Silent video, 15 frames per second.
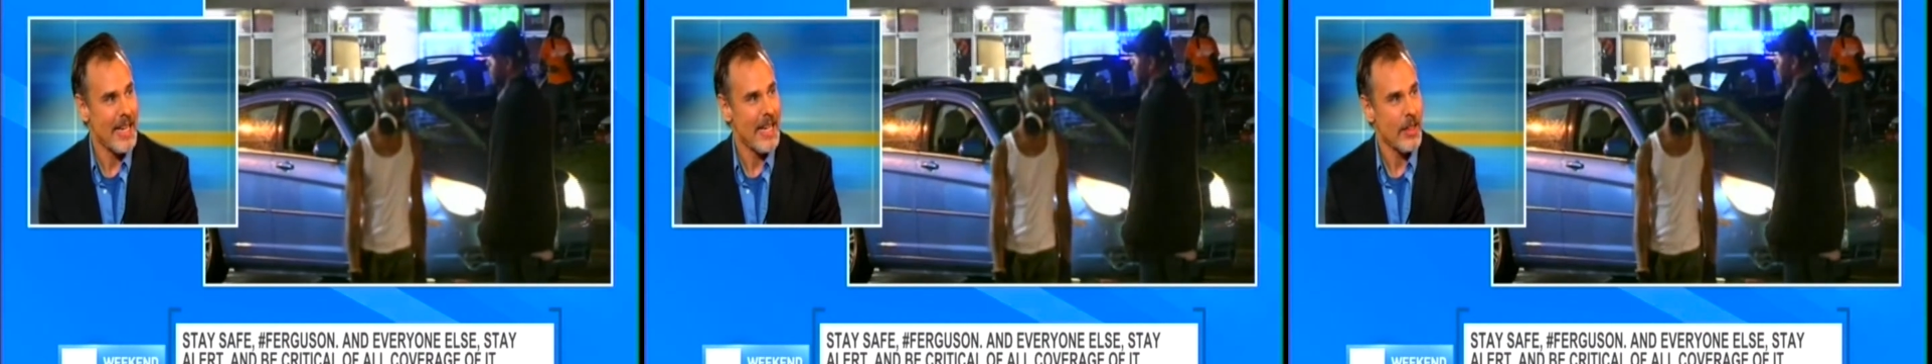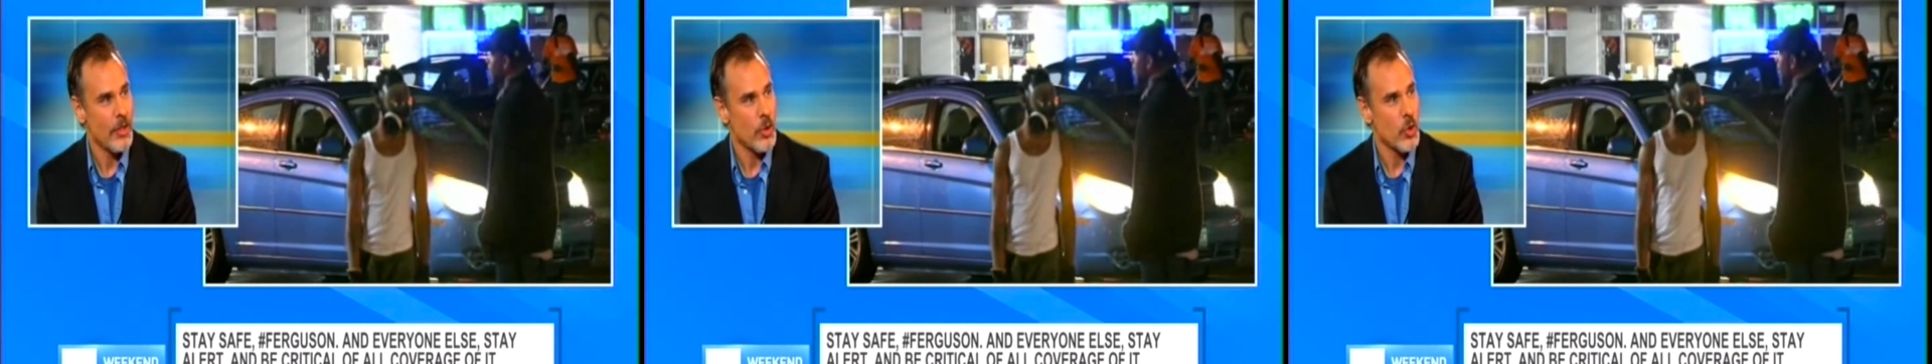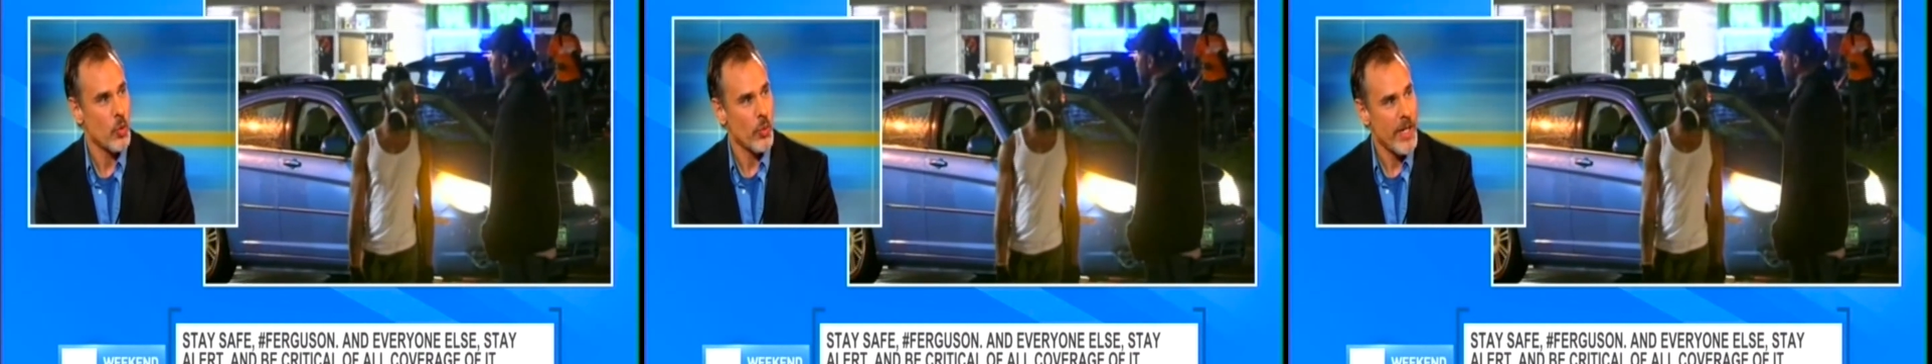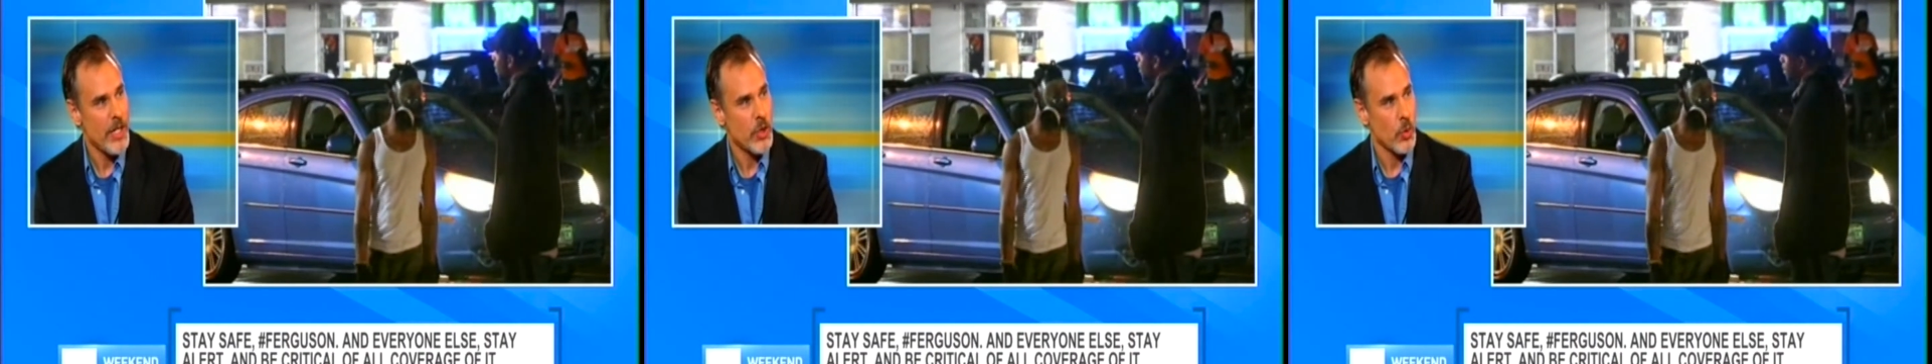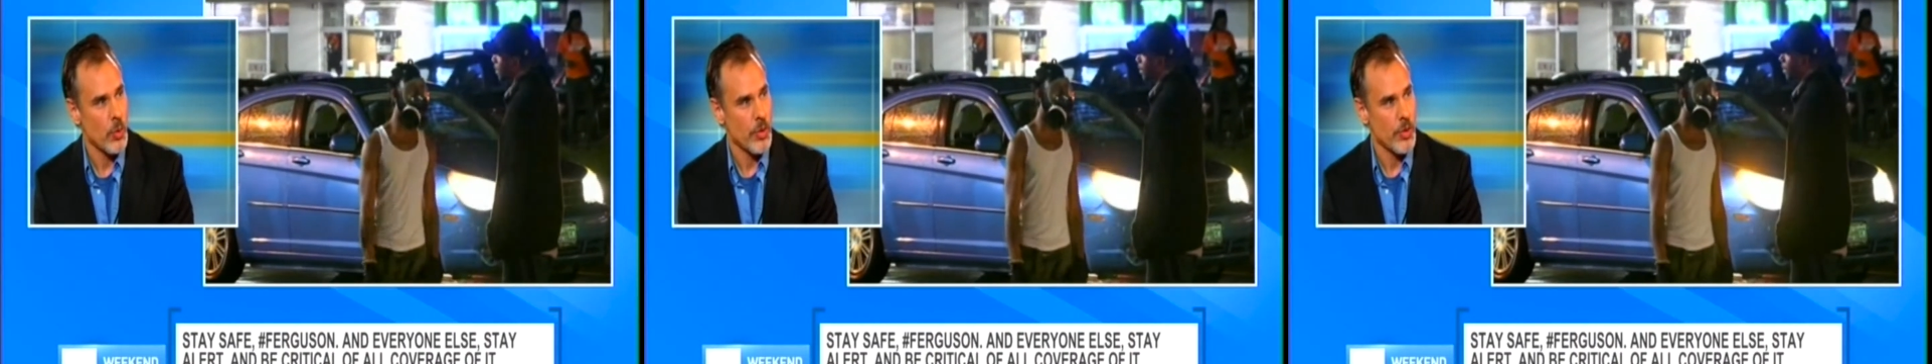get those
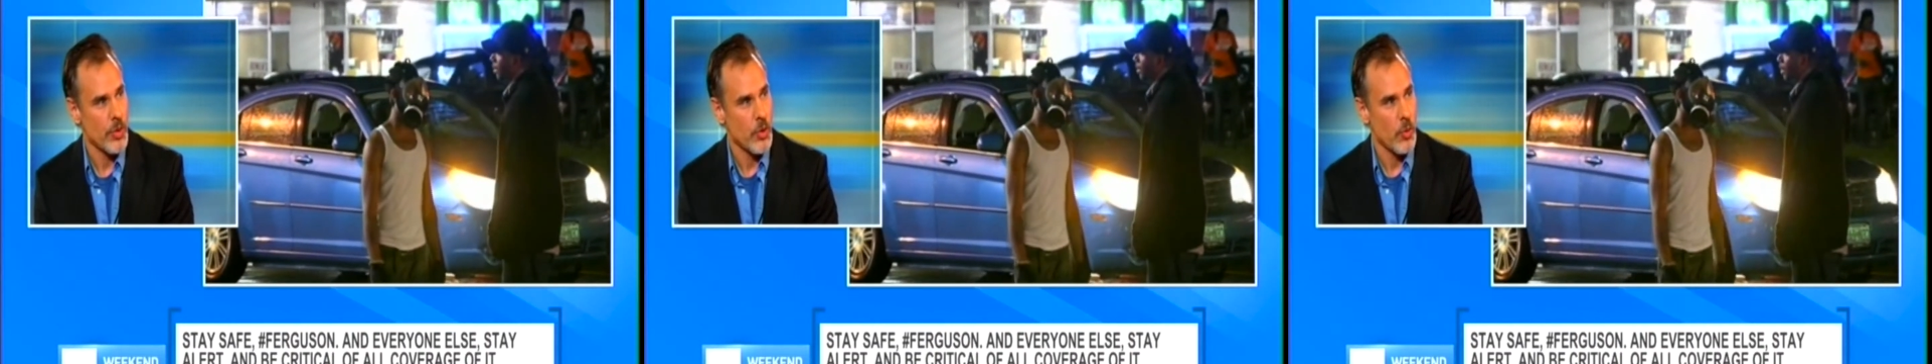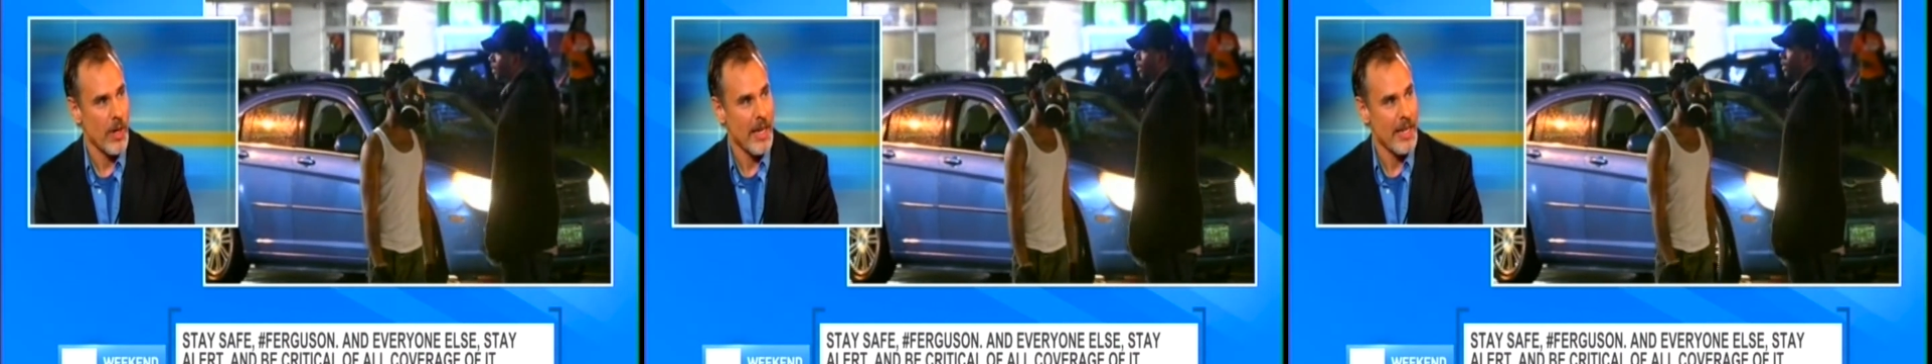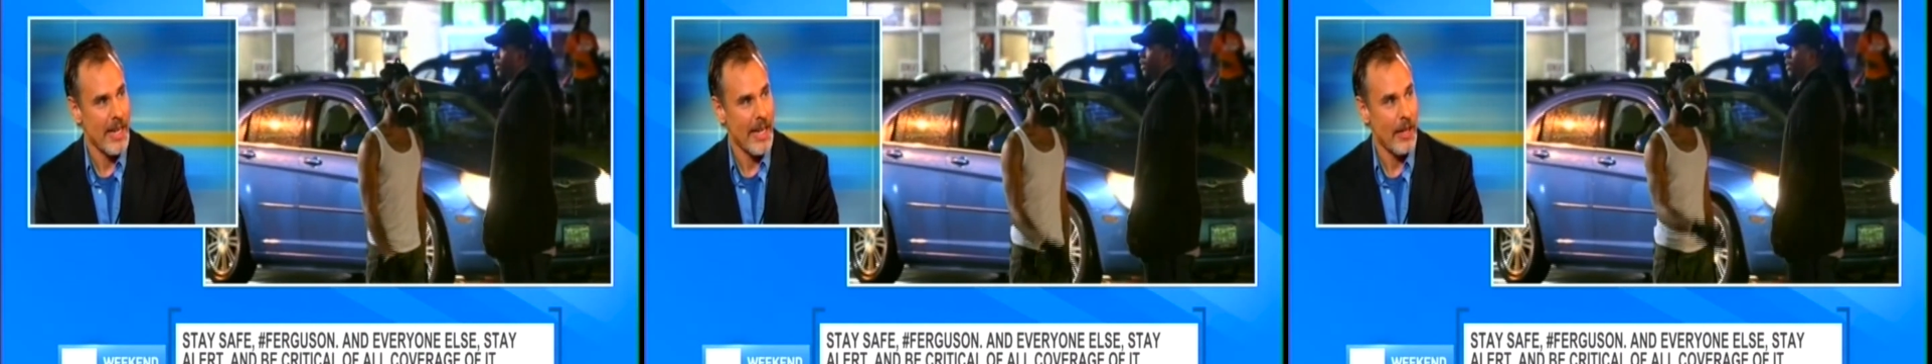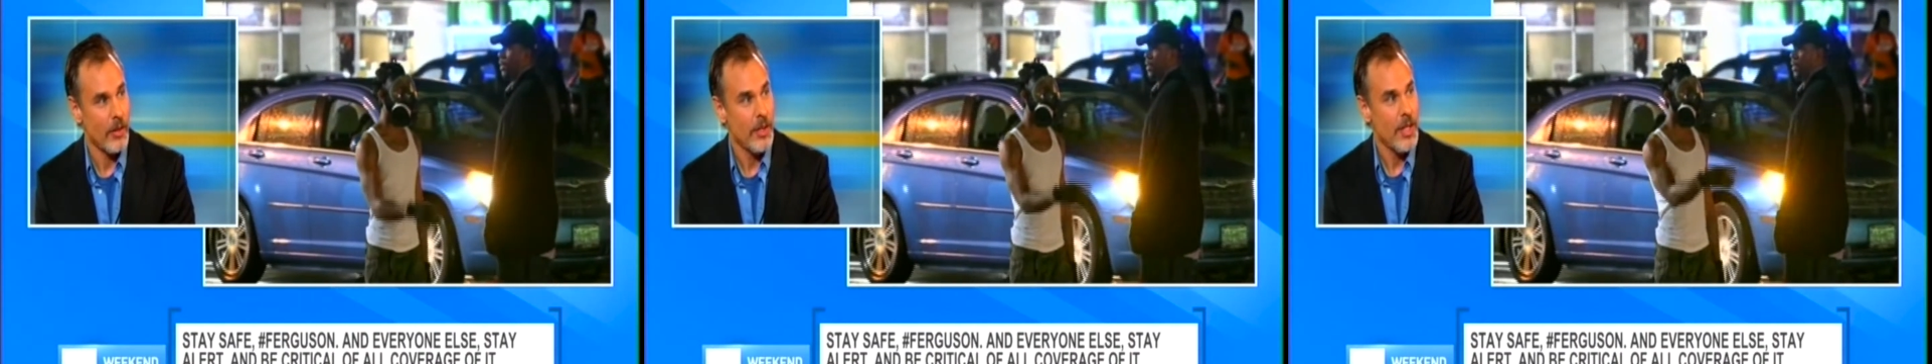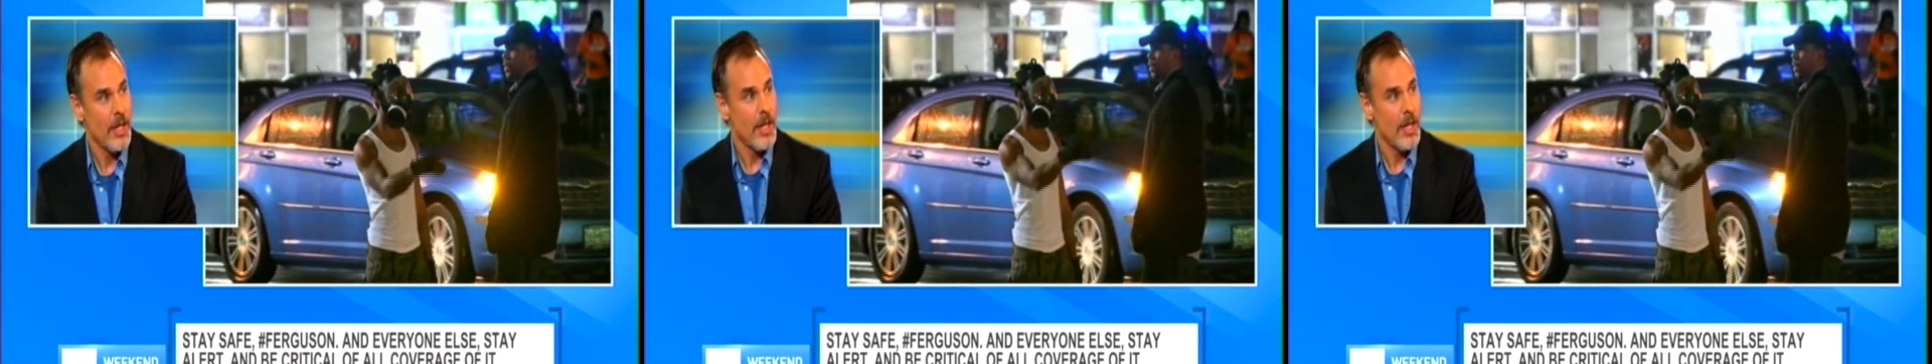resources right now.